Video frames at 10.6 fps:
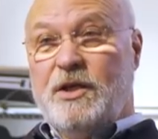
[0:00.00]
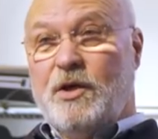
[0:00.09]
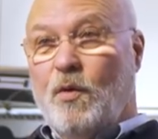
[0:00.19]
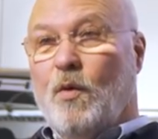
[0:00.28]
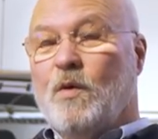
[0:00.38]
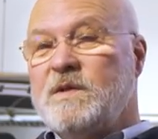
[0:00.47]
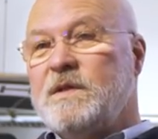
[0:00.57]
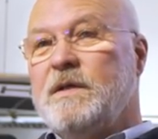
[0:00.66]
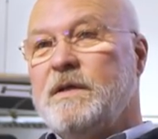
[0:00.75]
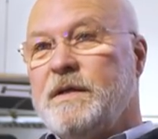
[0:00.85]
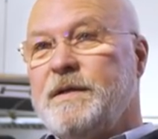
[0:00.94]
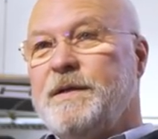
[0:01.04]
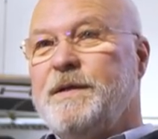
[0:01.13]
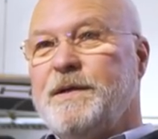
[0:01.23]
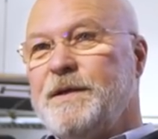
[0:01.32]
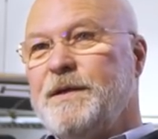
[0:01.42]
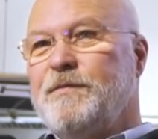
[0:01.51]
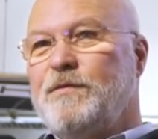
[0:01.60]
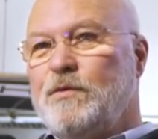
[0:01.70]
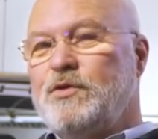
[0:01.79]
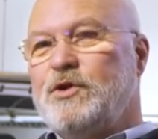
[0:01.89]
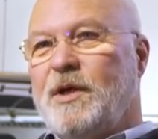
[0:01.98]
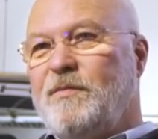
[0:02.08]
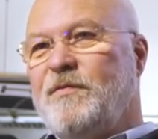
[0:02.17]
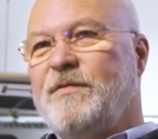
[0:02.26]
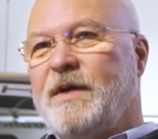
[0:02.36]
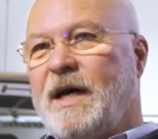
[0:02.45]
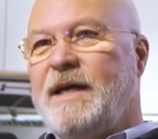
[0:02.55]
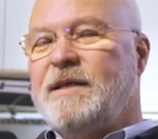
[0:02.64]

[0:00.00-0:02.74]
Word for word: They had to follow in pretty big